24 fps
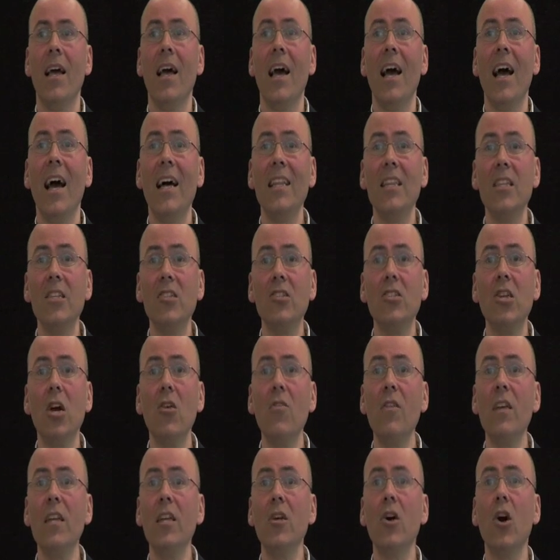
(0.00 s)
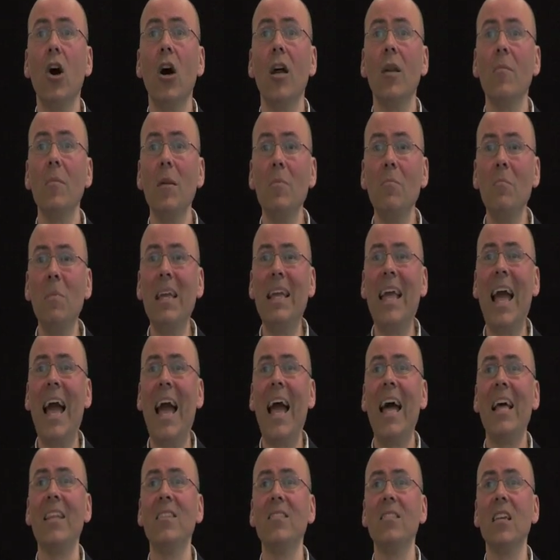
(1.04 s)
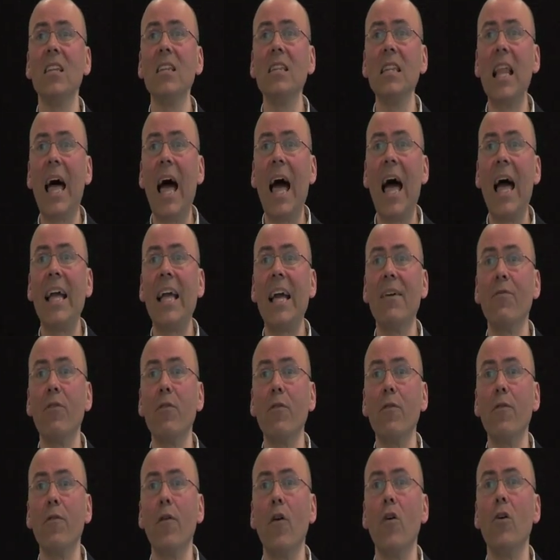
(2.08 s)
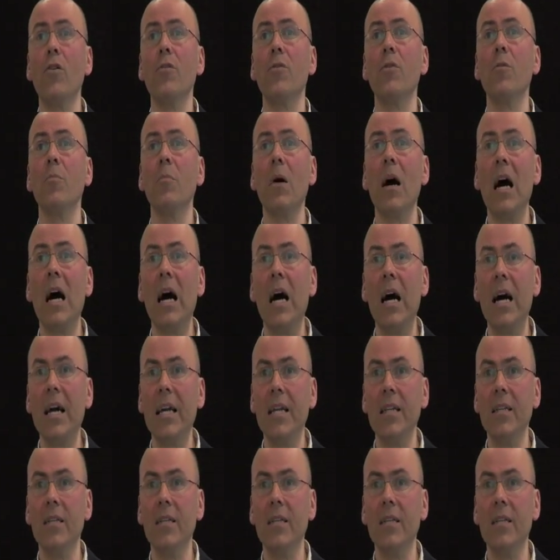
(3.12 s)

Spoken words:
And the Soviet economy began to lag ever farther behind.